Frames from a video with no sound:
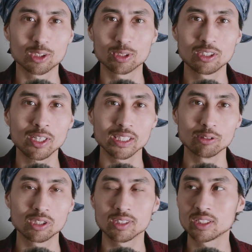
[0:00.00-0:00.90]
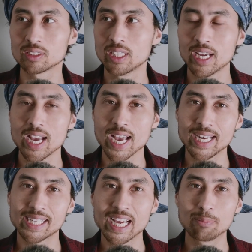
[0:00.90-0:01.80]
So it's not useless
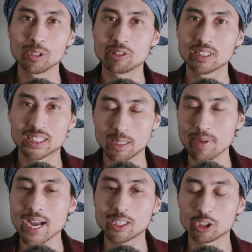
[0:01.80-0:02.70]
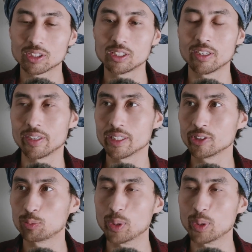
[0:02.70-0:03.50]
and it can be used in some action scenarios,